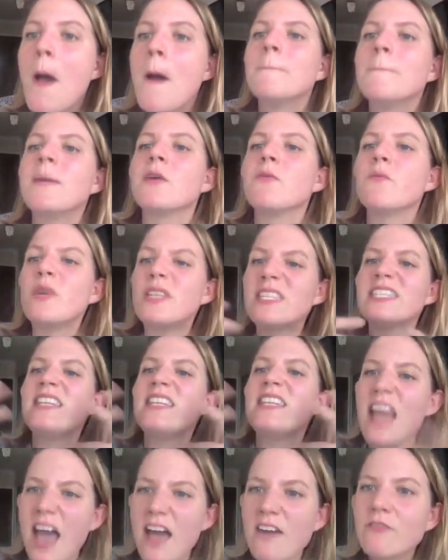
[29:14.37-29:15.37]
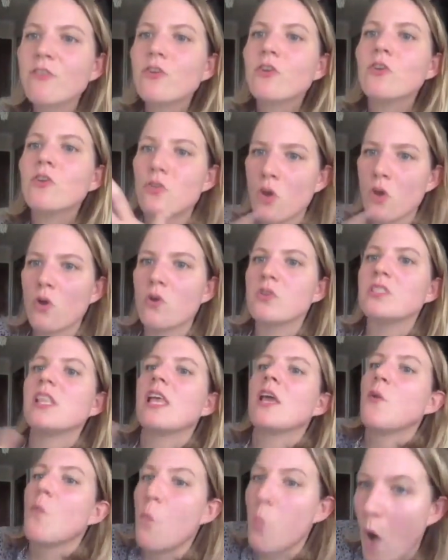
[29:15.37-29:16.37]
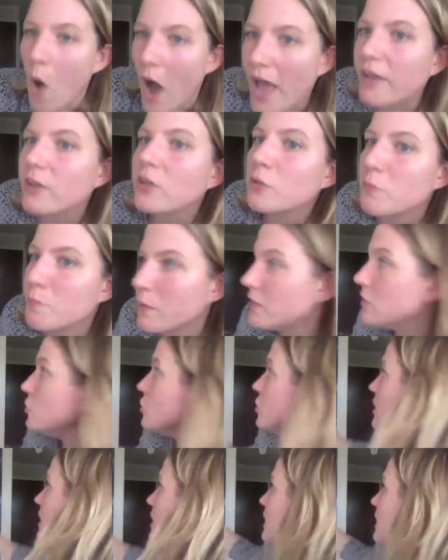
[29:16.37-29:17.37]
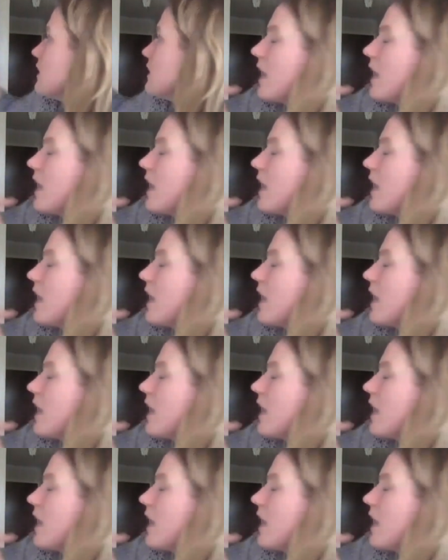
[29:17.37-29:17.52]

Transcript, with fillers: But it was never those like wild binge eating,